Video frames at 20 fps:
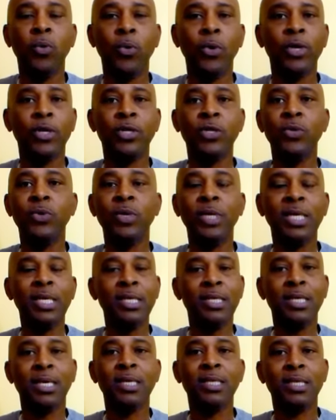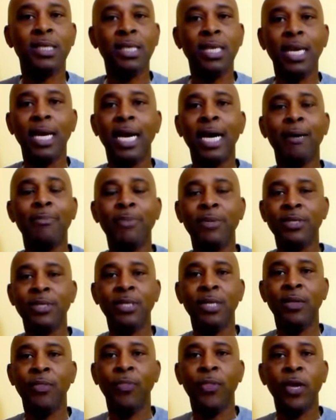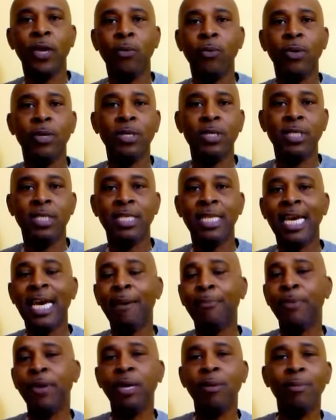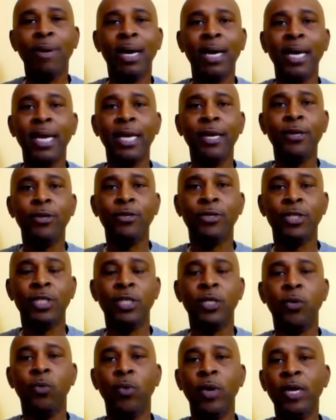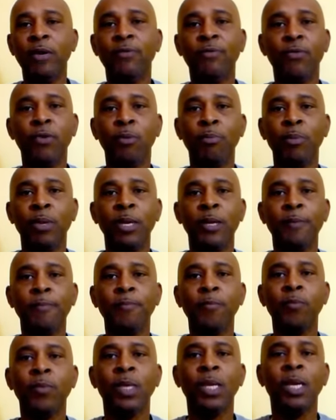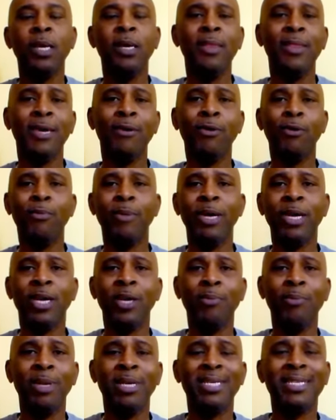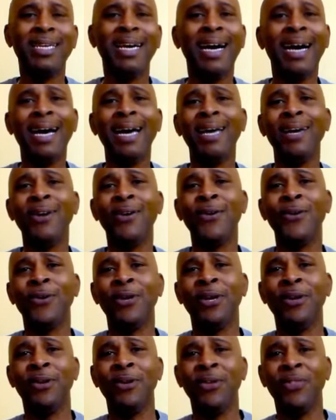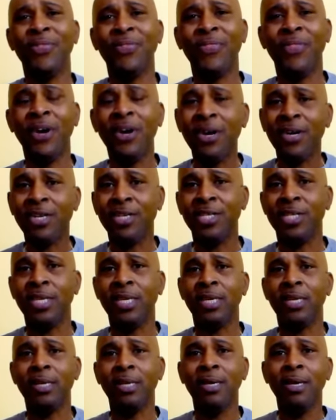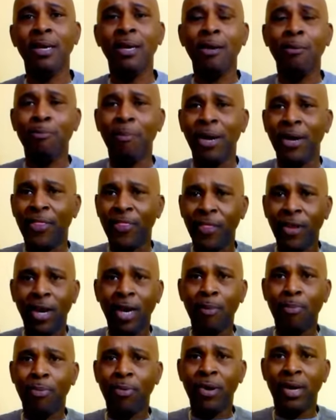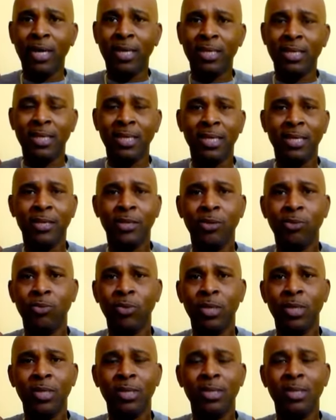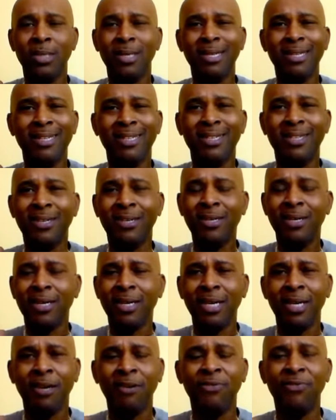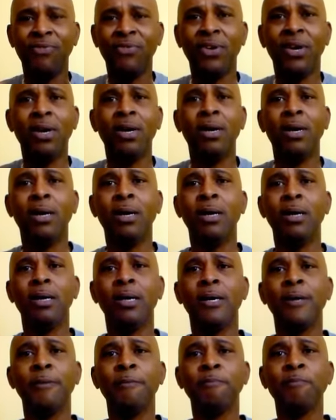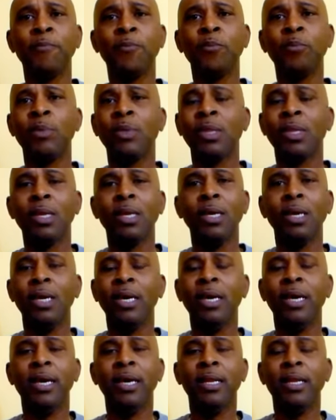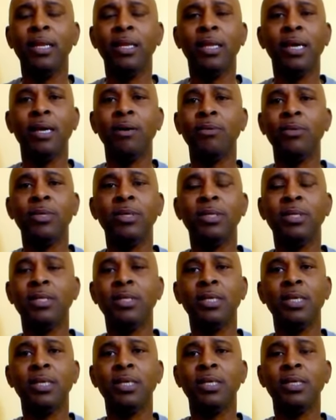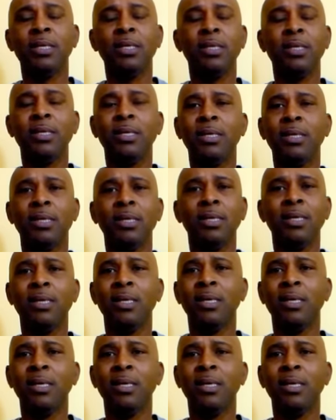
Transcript: were doing just the opposite. They were zapping my energy away from me. They were making me tired and lethargic. My thought process was stuck in a fog. And that was just